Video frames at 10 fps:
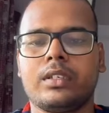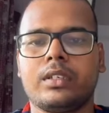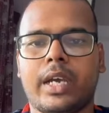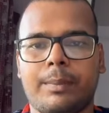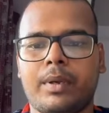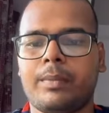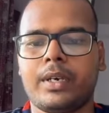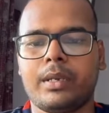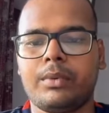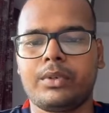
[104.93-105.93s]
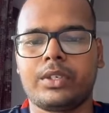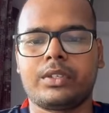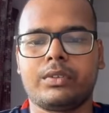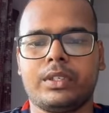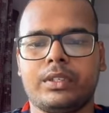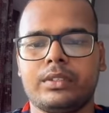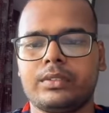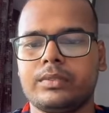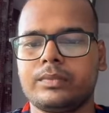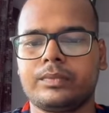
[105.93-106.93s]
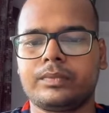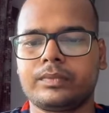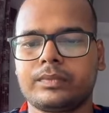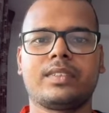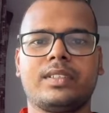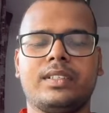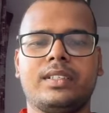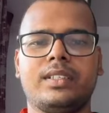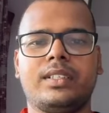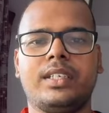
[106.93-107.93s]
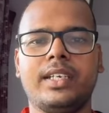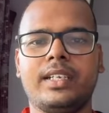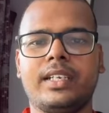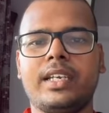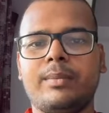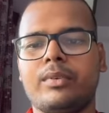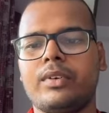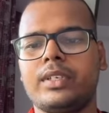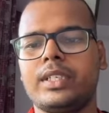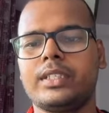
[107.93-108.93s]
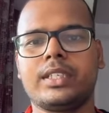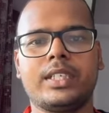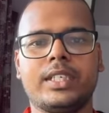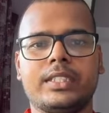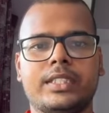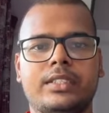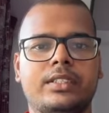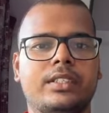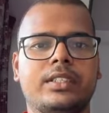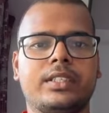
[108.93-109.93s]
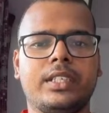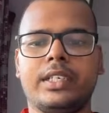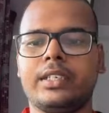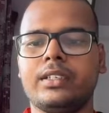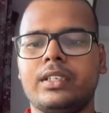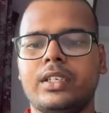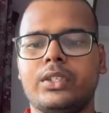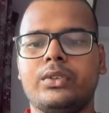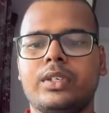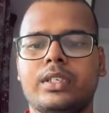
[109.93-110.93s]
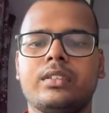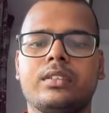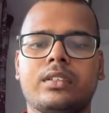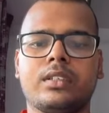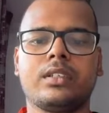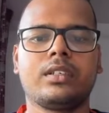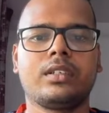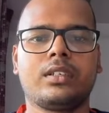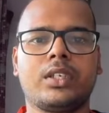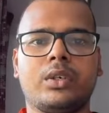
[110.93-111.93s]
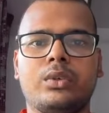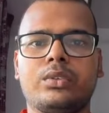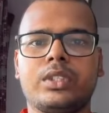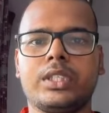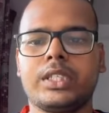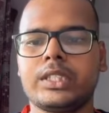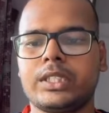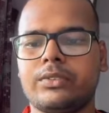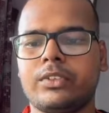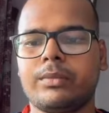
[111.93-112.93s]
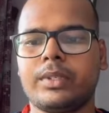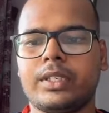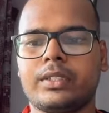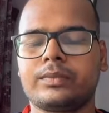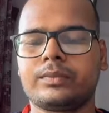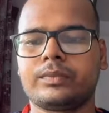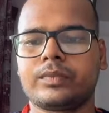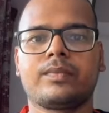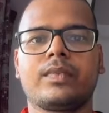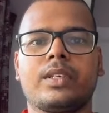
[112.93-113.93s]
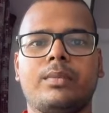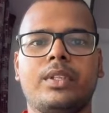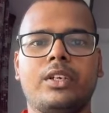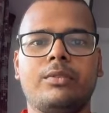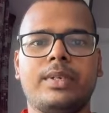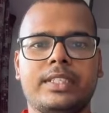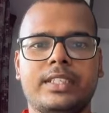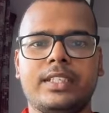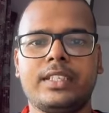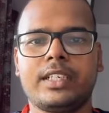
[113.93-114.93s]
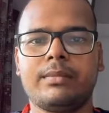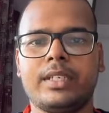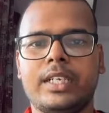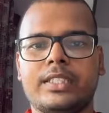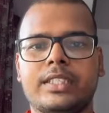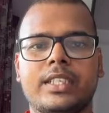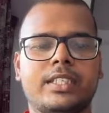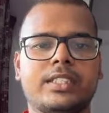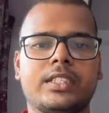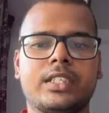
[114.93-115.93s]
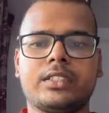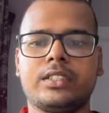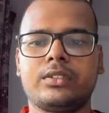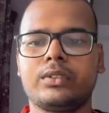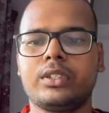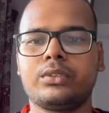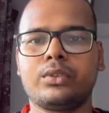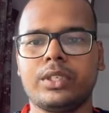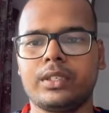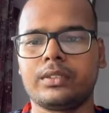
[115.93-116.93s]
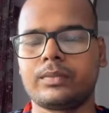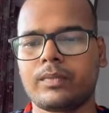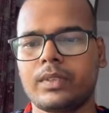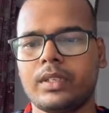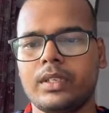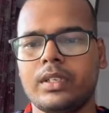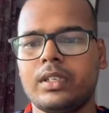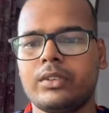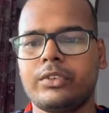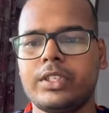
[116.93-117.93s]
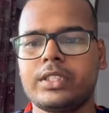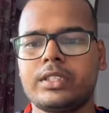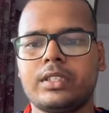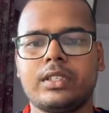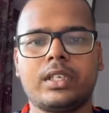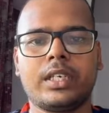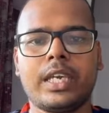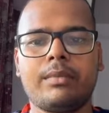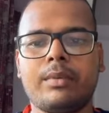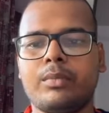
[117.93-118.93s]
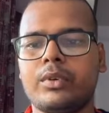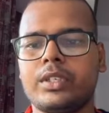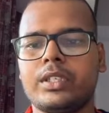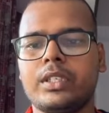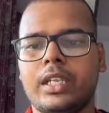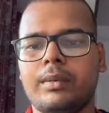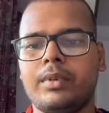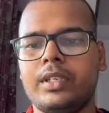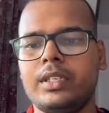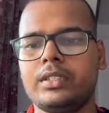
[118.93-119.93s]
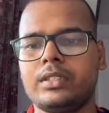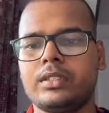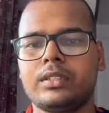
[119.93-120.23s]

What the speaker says: hyperparameter tuning. Here I have provided the dataset link. You can download the dataset from here. Without wasting any time, let's get started to the coding. First, I have imported the libraries,